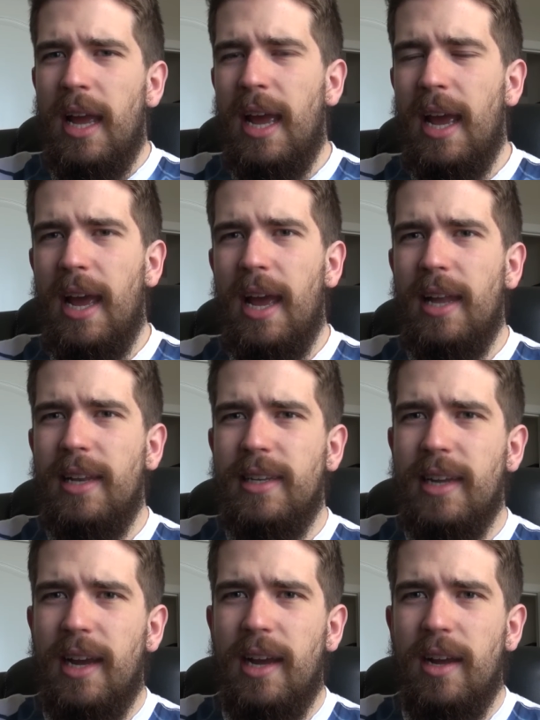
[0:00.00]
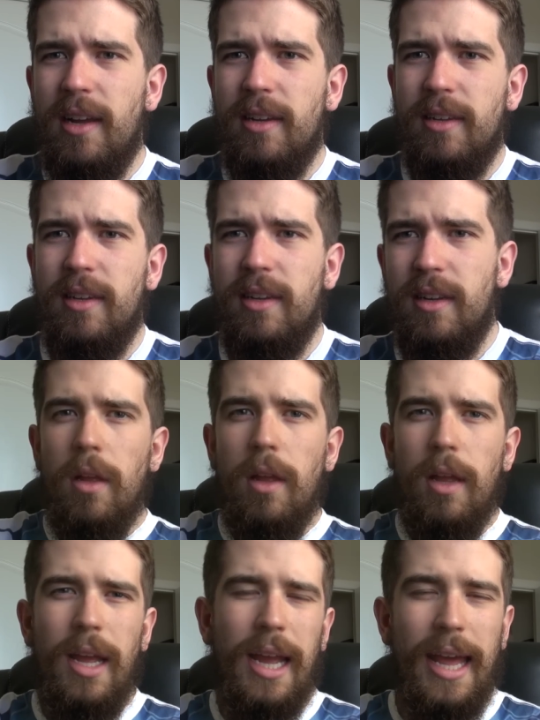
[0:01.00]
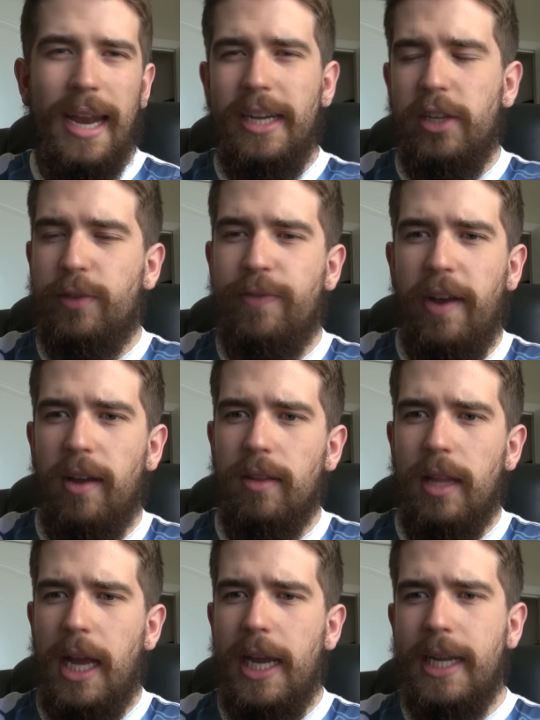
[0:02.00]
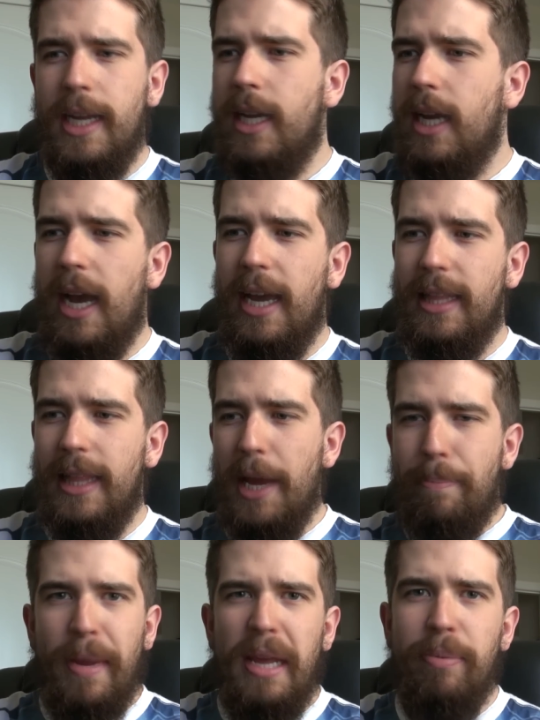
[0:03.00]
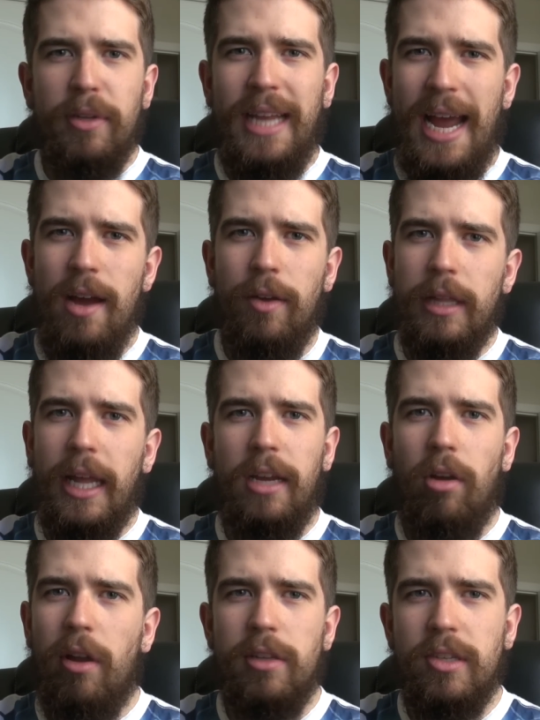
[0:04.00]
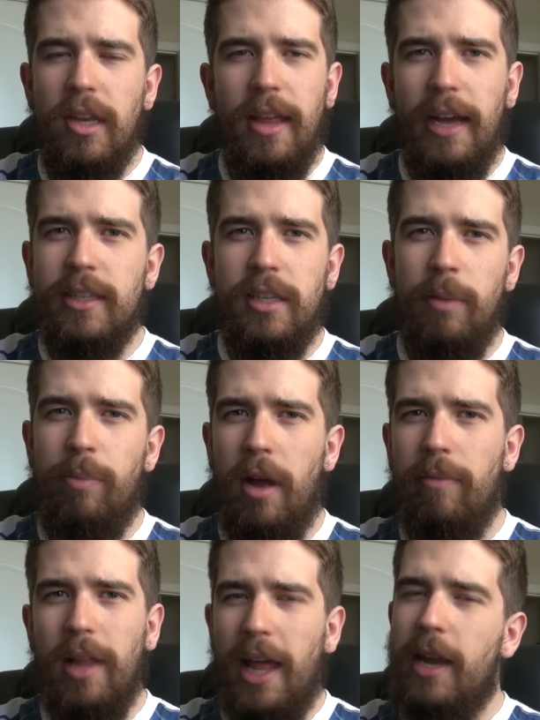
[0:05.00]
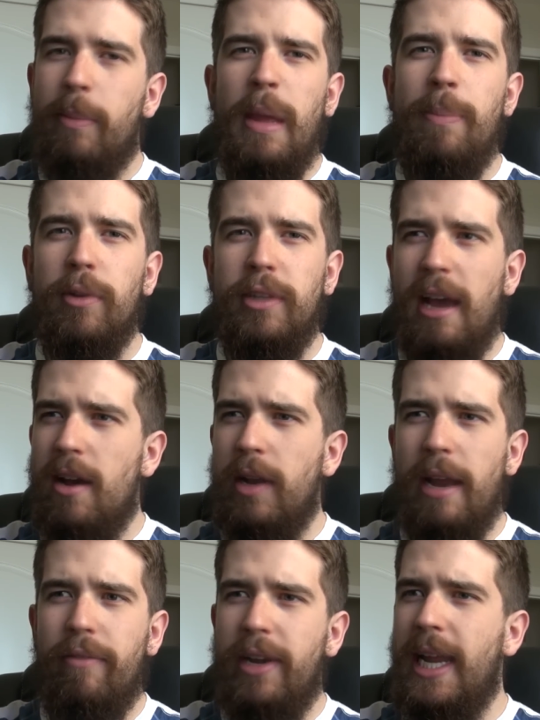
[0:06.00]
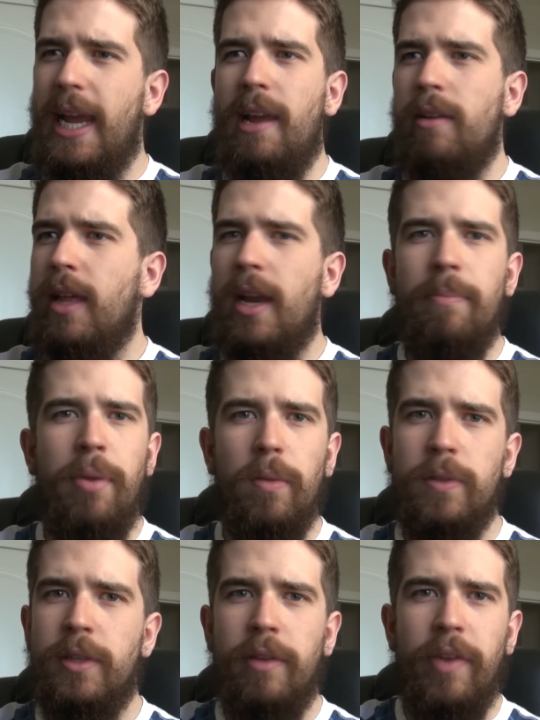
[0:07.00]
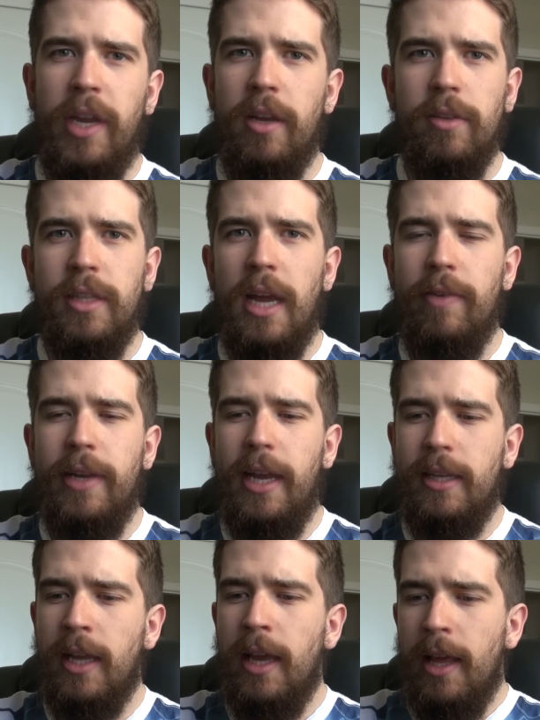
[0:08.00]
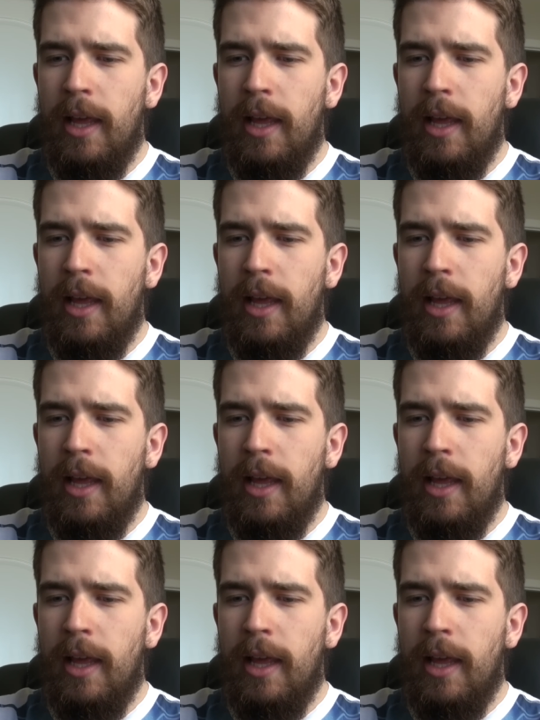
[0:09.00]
And I just felt like I had let people down. Like, honestly, that's simple. I'm letting people down every day that I'm posting videos nowadays.